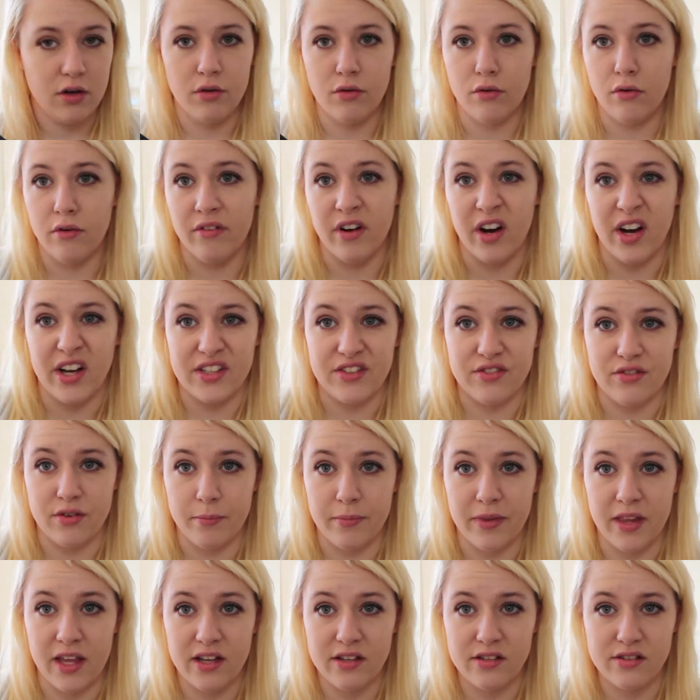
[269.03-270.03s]
revise
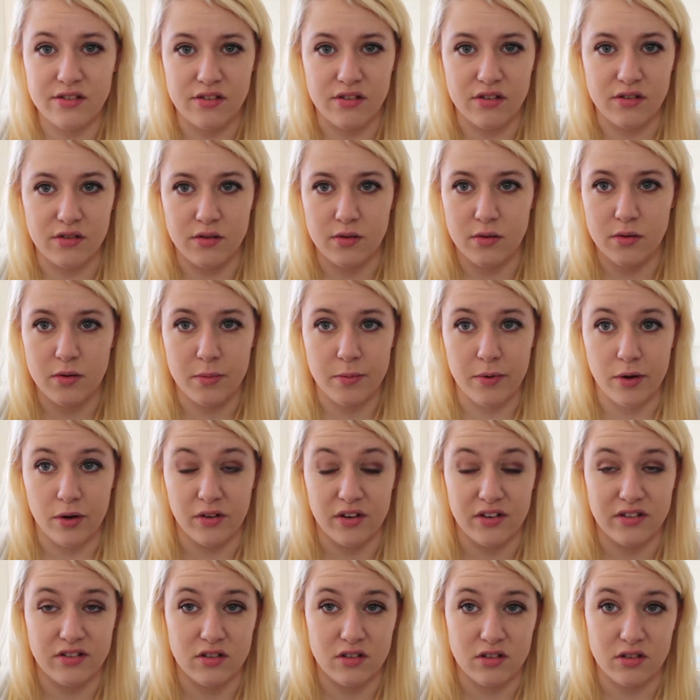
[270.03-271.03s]
from this, because to be
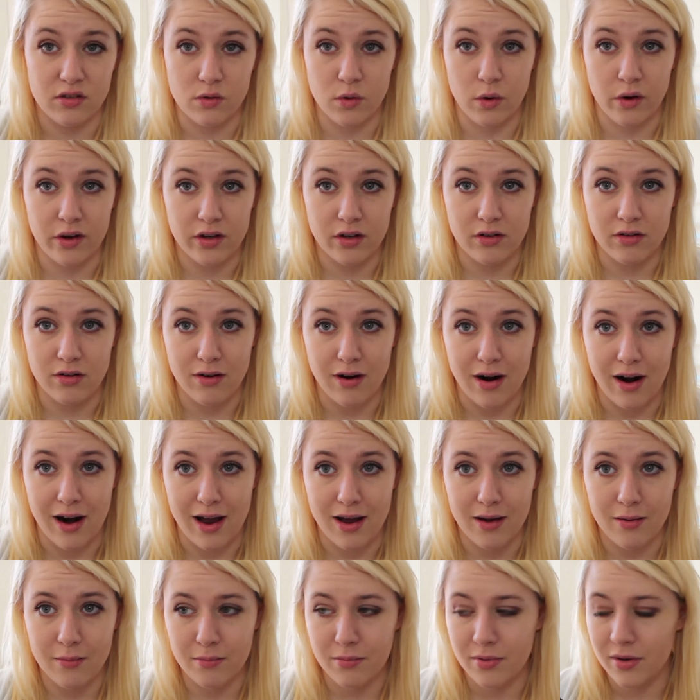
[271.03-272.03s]
honest this is quite
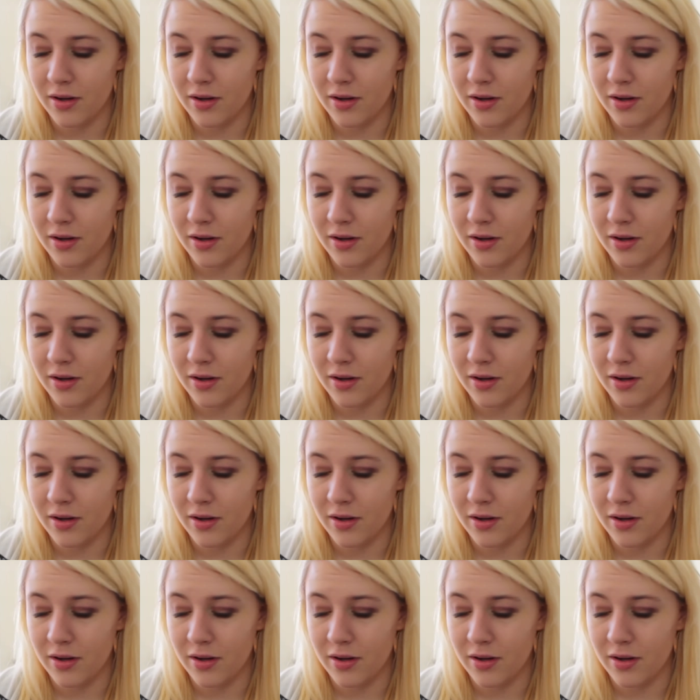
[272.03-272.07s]
crap,